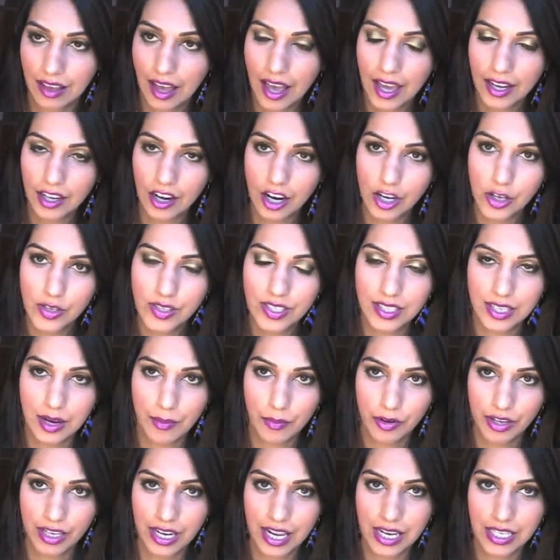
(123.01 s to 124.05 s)
and I use the
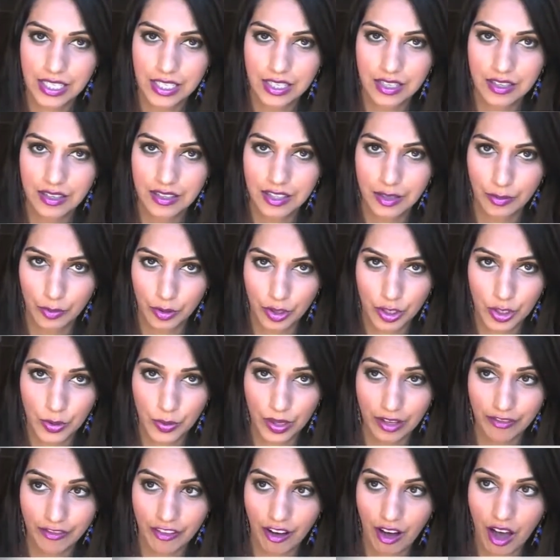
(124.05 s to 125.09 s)
number in
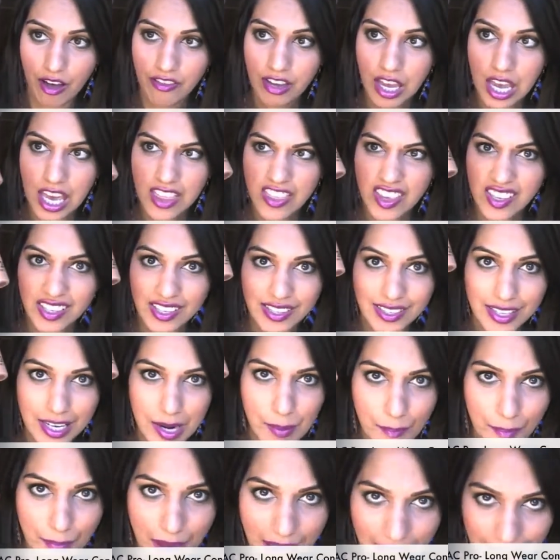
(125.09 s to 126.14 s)
NW25. This is an
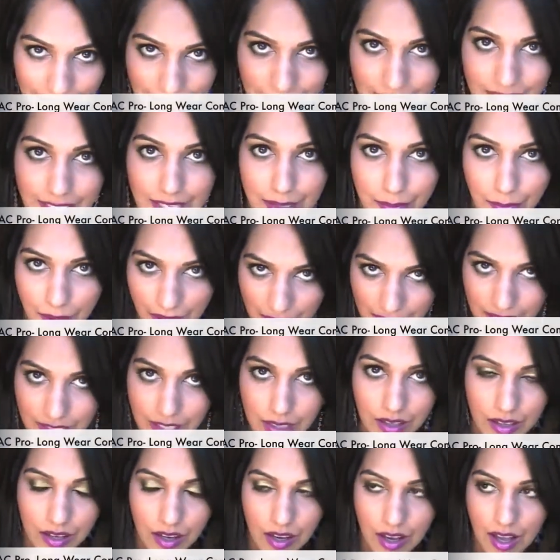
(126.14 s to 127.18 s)

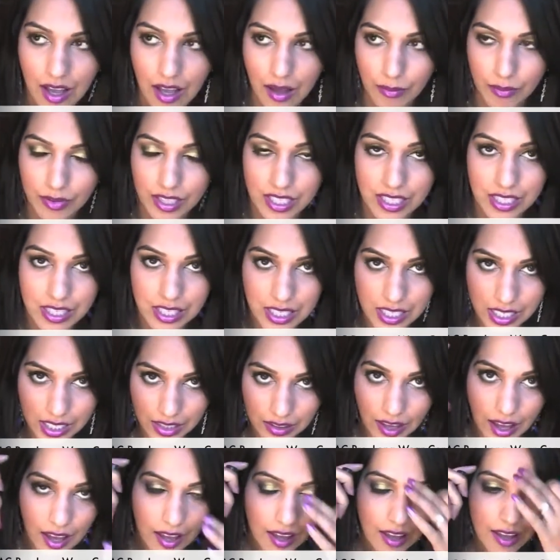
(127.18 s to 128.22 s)
amazing
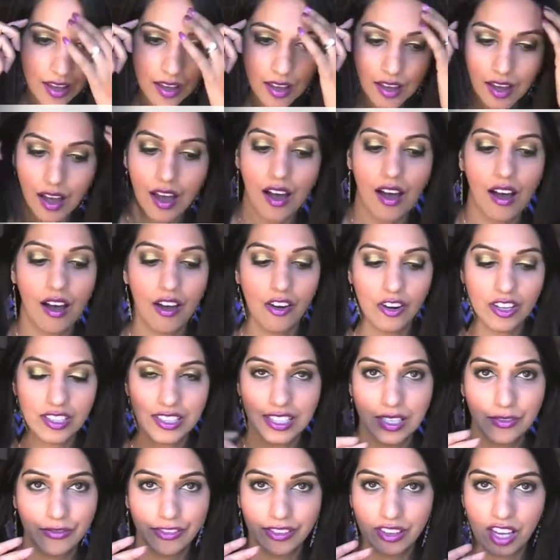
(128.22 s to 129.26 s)
concealer. I
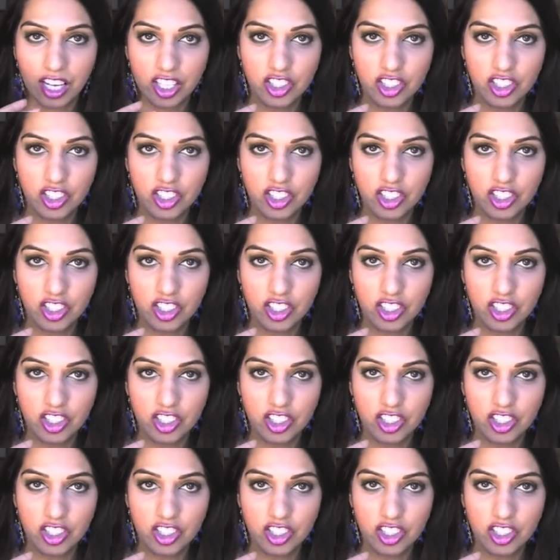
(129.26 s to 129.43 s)
honestly feel like